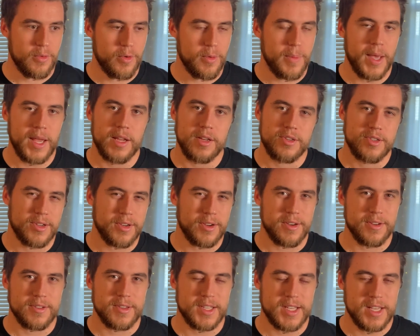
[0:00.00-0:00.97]
remaining
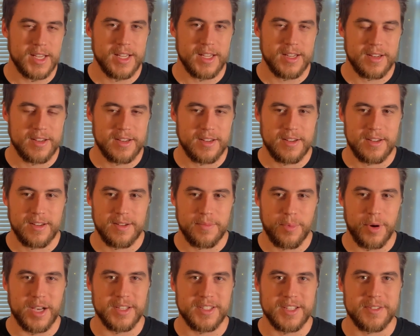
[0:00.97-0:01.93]
sugars get
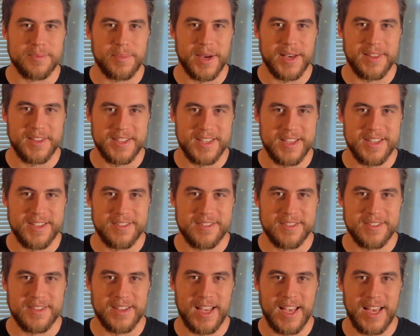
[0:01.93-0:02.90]
processed by the
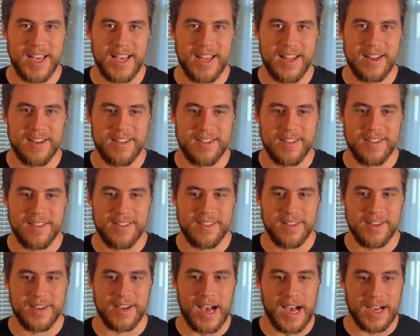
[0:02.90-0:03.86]
yeast, and
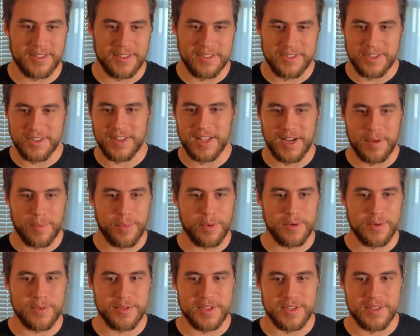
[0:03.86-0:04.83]
the oxygen that it
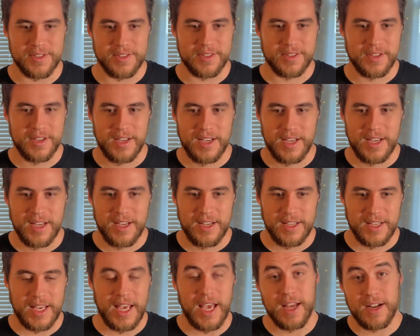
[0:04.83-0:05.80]
produces
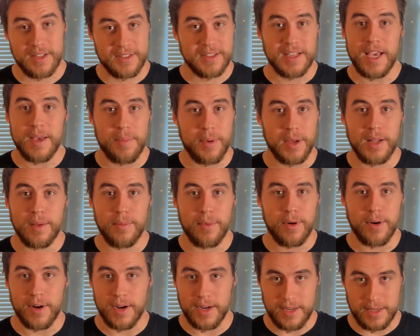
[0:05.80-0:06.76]
can't escape
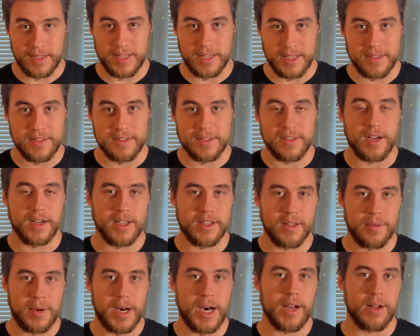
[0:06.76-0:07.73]
anymore. It gets stuck in
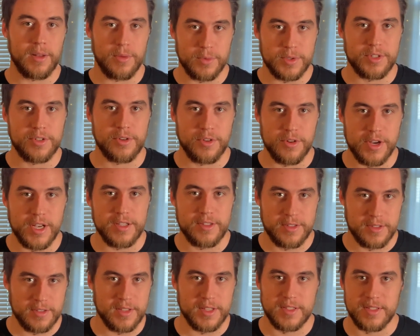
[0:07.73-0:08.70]
the bottle, which
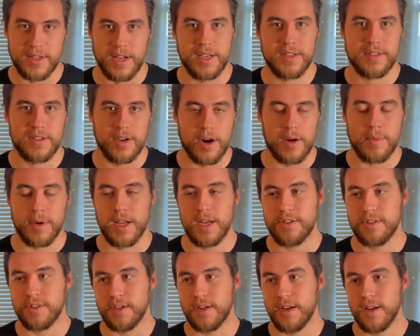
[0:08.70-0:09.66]
creates this nice
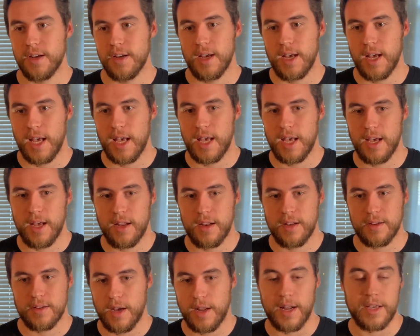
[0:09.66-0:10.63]
carbonation
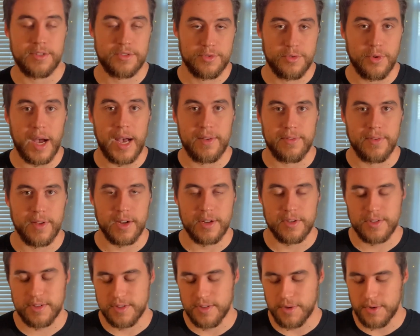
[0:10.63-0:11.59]
and a nice dry
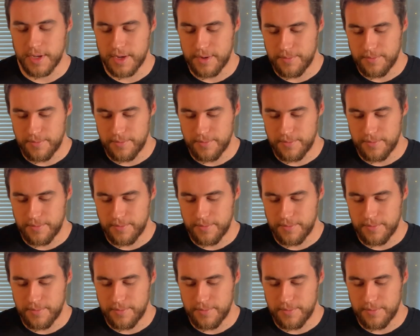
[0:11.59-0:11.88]
finish to it.